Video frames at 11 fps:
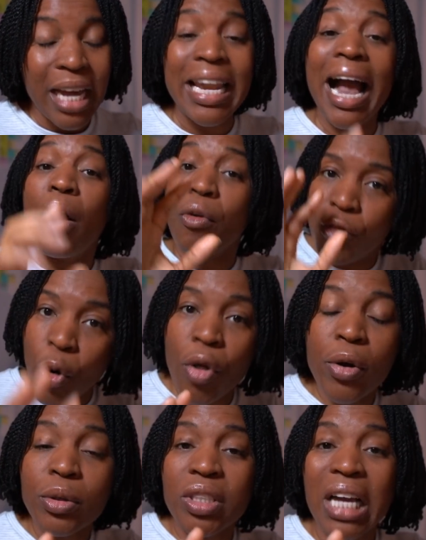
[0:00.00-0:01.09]
Now, for
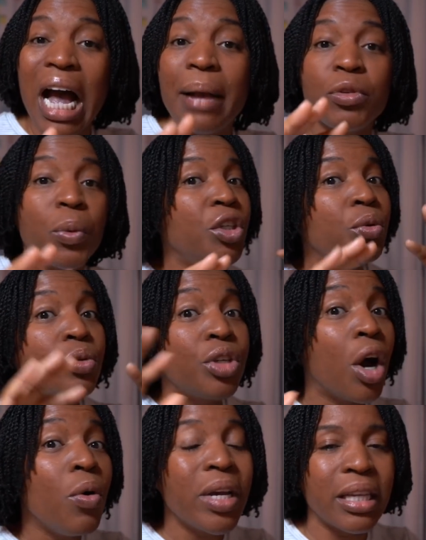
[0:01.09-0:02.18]
those times when you
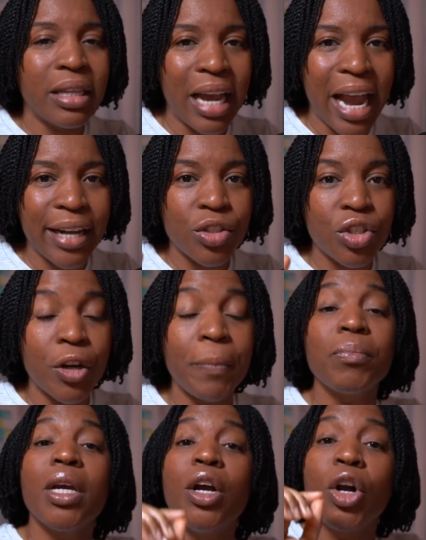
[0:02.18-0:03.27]
don't get the answer,
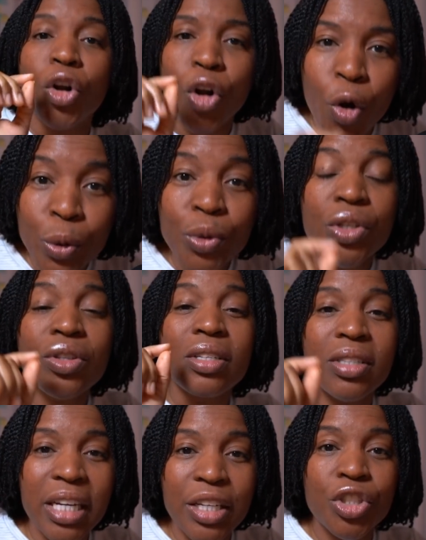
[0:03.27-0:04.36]
go to the
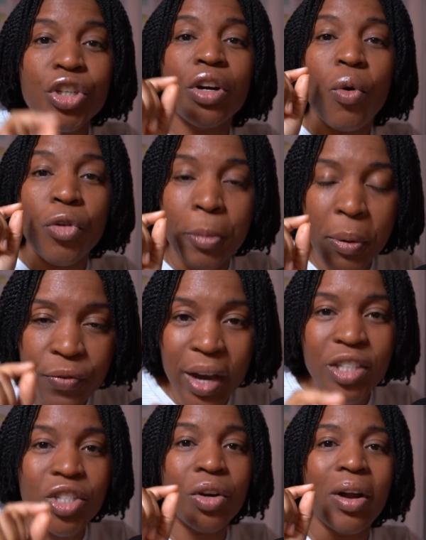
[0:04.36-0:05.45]
teacher or the
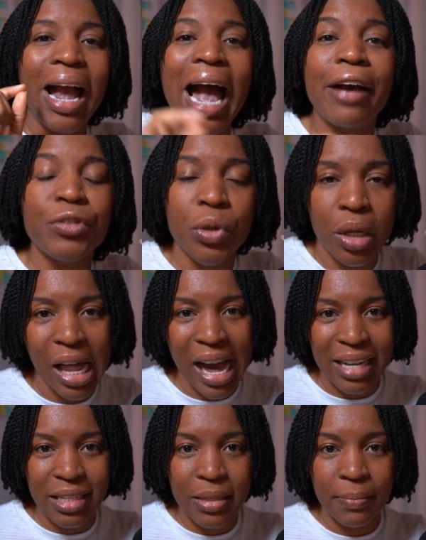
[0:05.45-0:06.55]
professor after
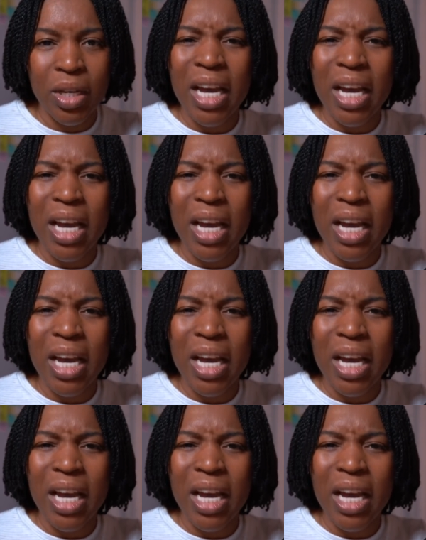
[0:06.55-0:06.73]
class.